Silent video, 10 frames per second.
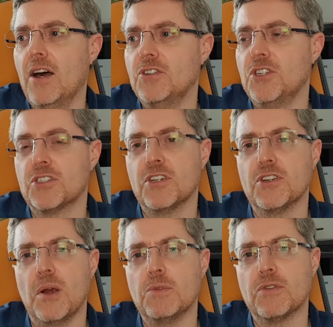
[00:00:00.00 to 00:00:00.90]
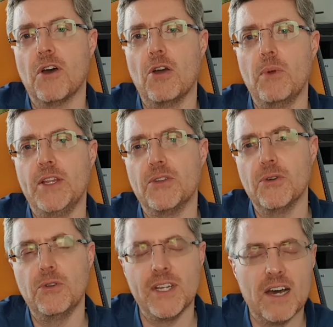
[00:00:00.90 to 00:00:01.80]
just in terms of how we
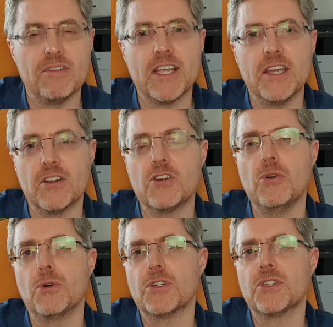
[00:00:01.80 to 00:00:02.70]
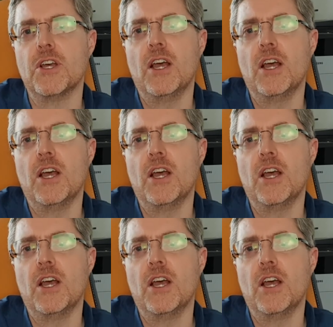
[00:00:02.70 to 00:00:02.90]
do navigate a course